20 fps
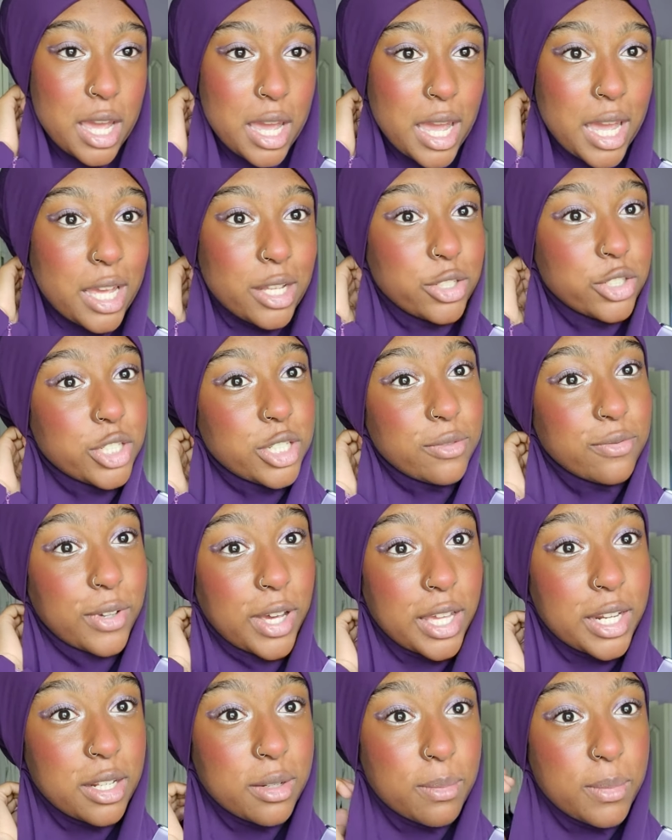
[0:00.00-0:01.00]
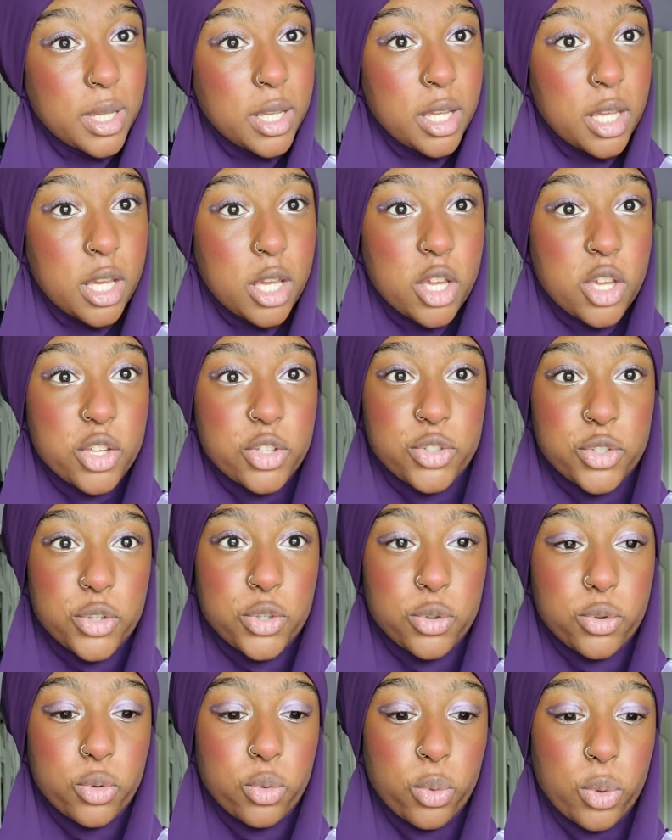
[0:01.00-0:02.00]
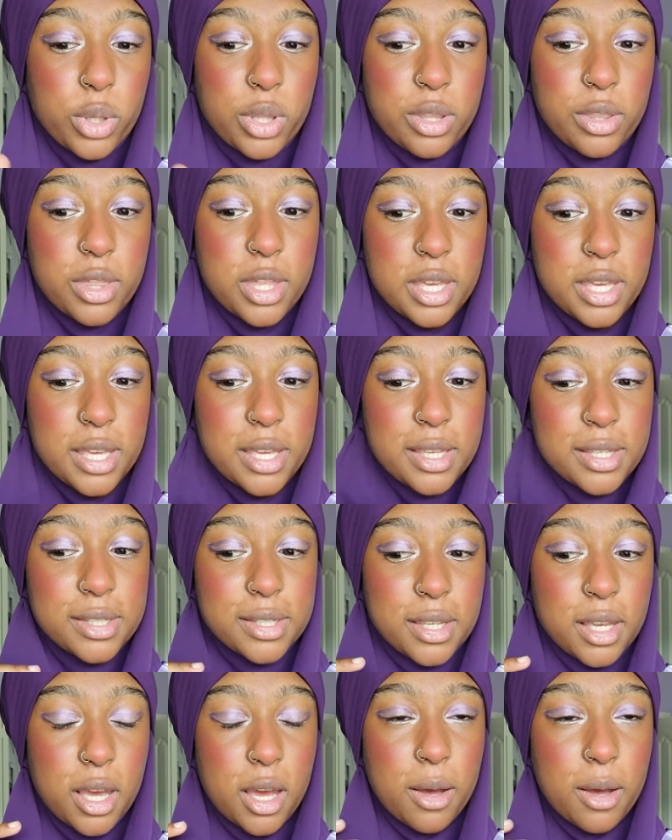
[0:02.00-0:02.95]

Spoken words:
and she invited me to this